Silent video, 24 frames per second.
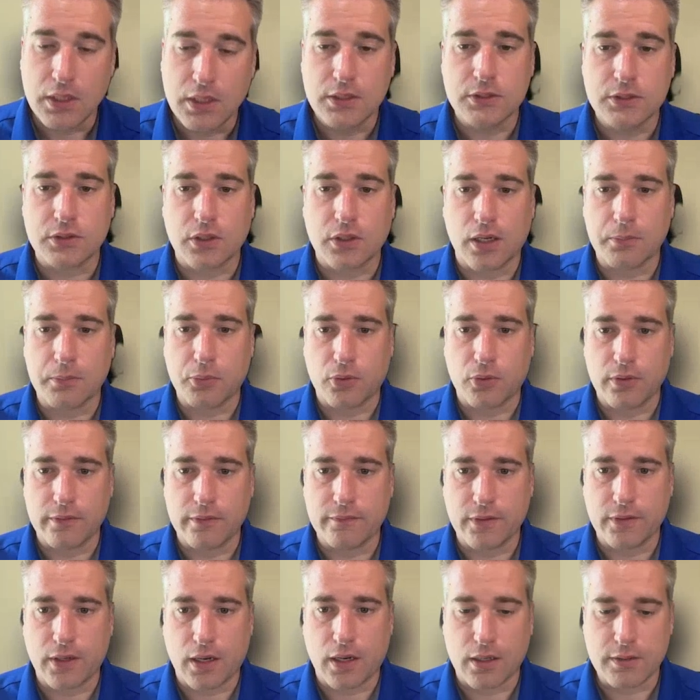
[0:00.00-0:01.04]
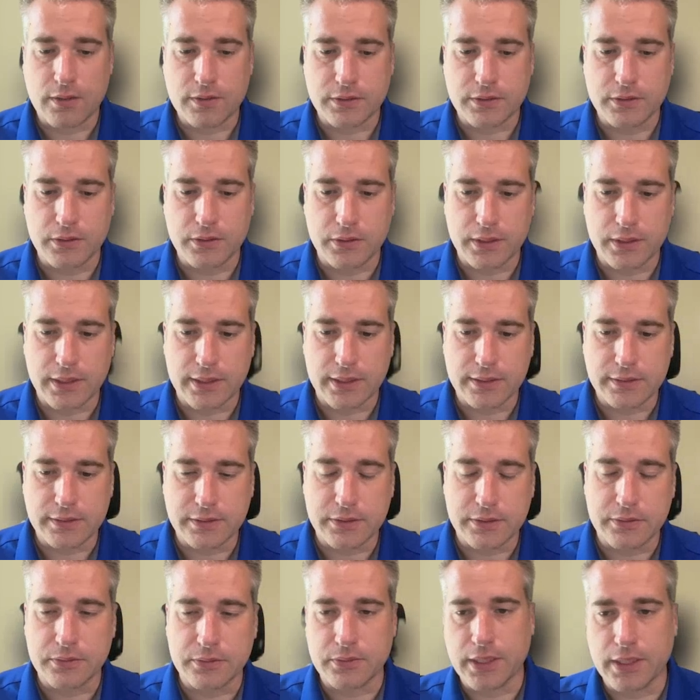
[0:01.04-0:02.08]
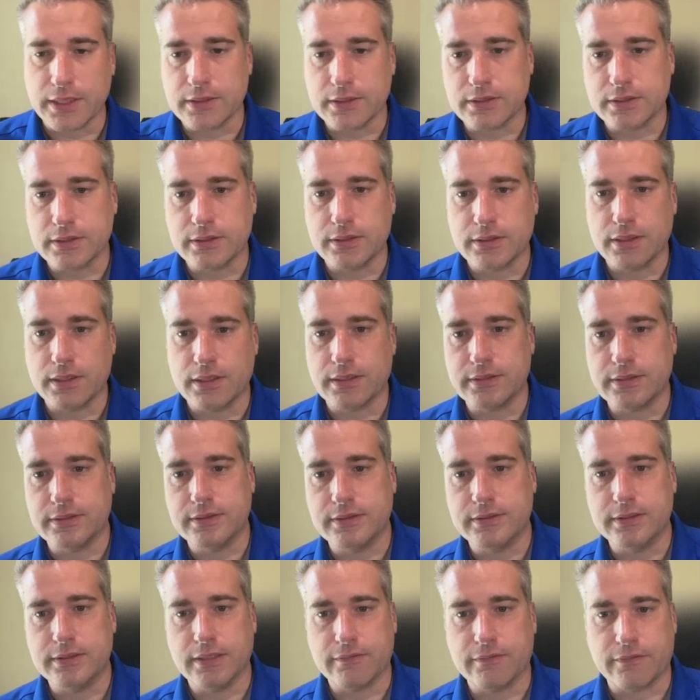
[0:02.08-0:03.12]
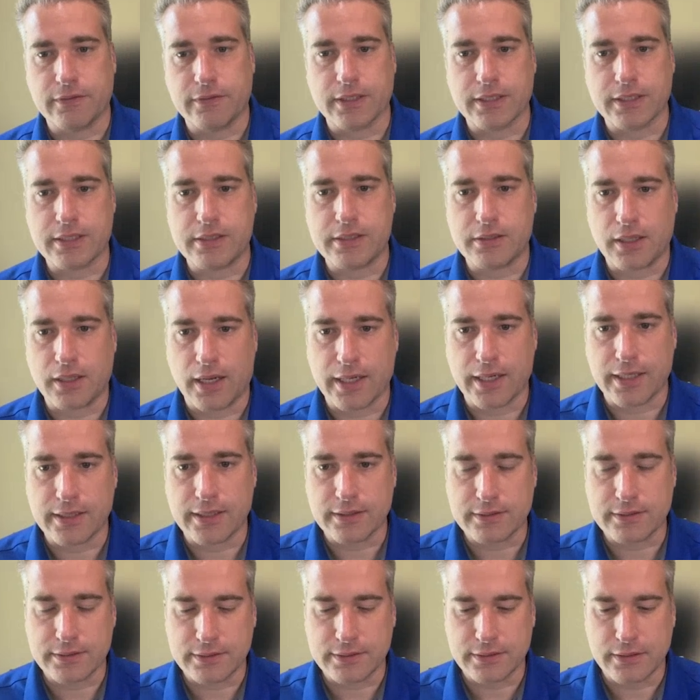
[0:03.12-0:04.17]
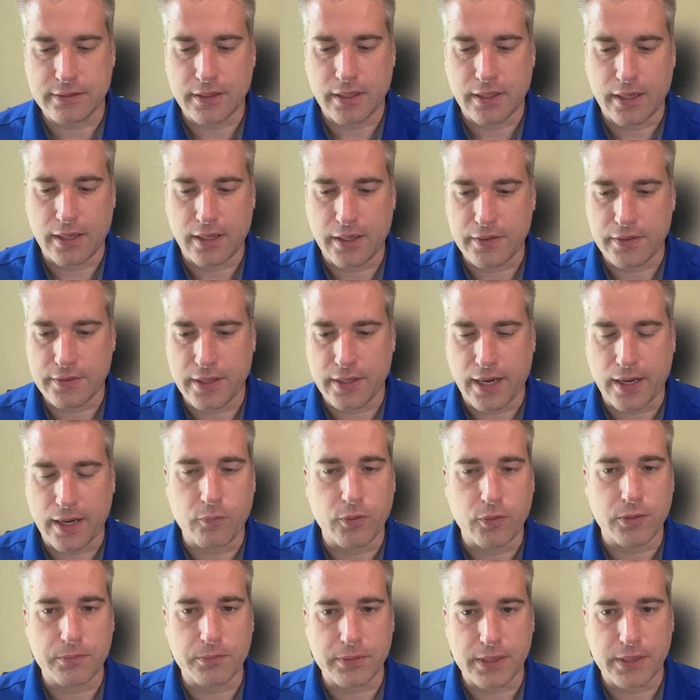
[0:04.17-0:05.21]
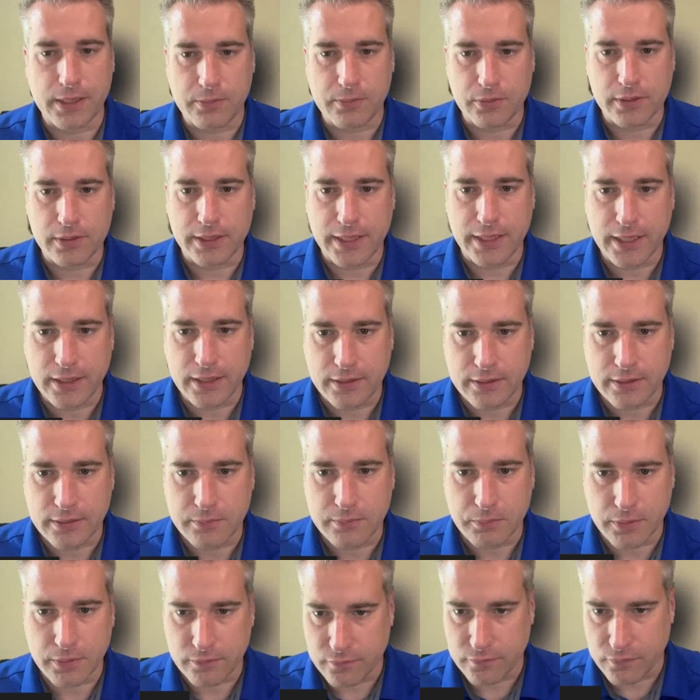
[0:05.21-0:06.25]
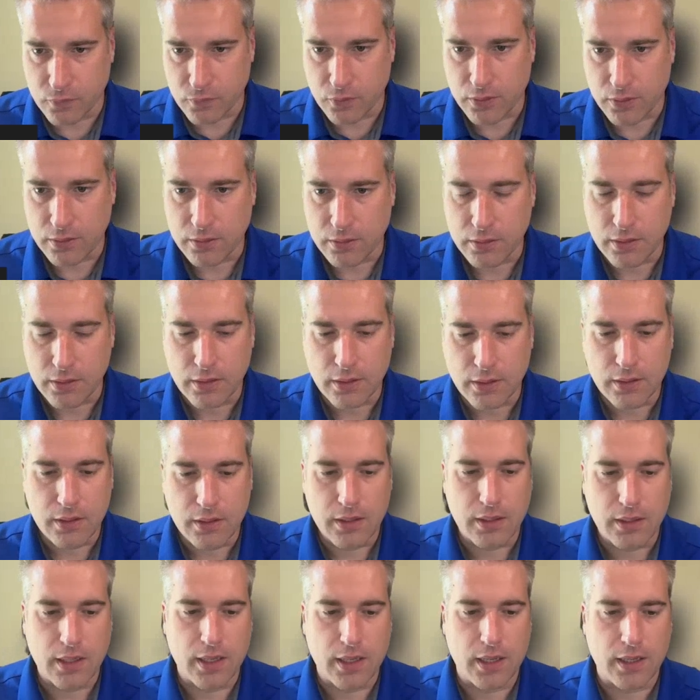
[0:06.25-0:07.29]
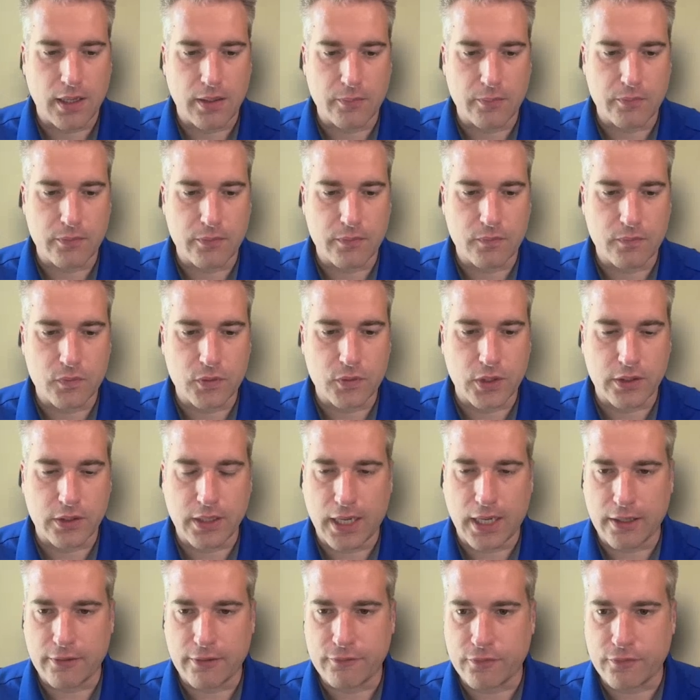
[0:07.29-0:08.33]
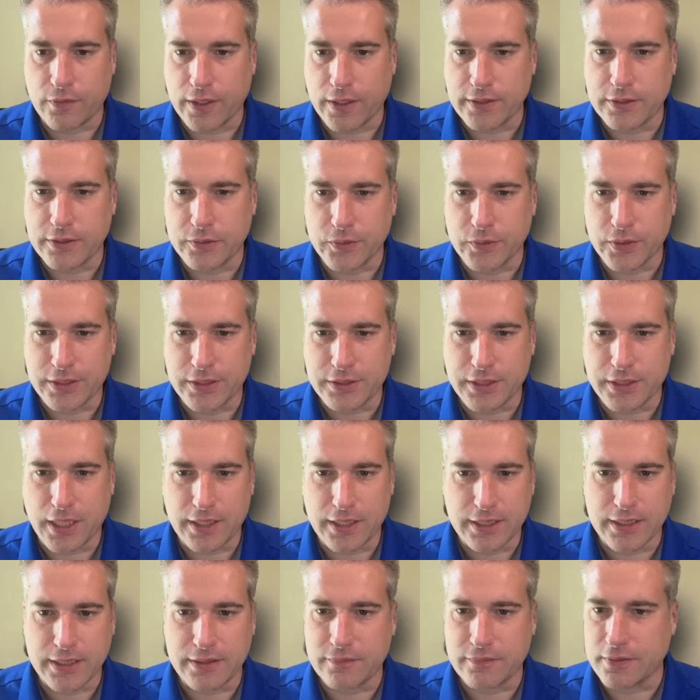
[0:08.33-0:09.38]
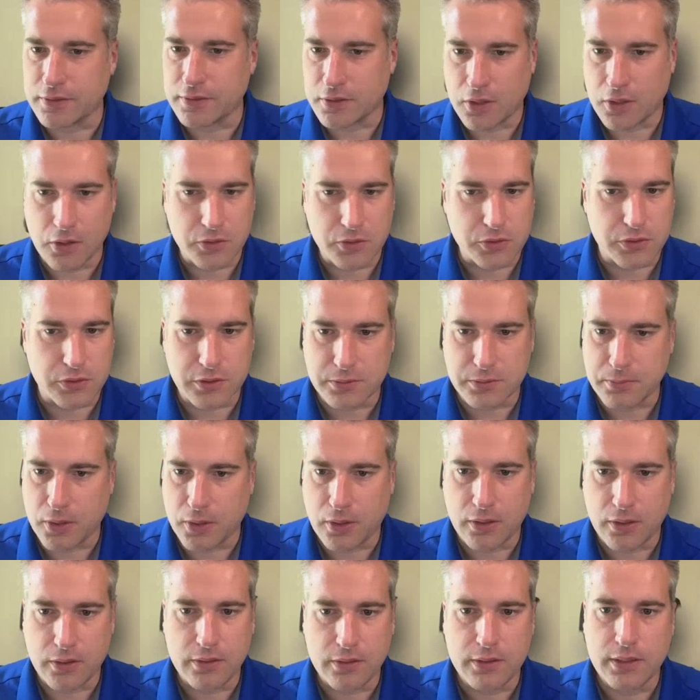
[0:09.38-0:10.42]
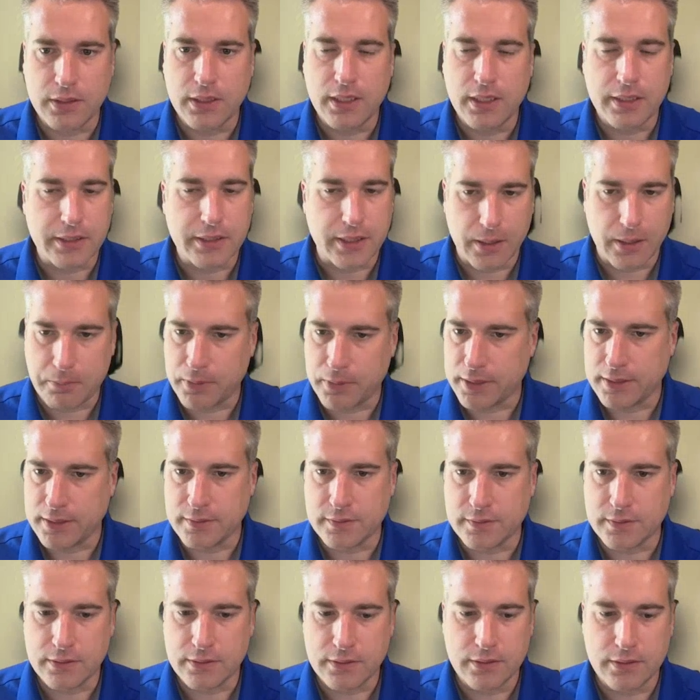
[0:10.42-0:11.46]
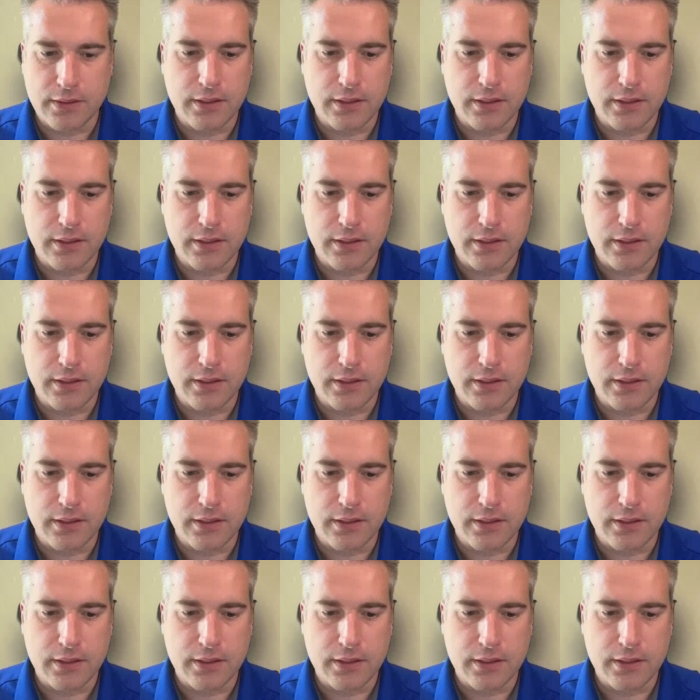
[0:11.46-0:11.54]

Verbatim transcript: Strong part of Arsenal is to reach different clients that I wouldn't be able to get before. They're not afraid to reach out, even large or small companies.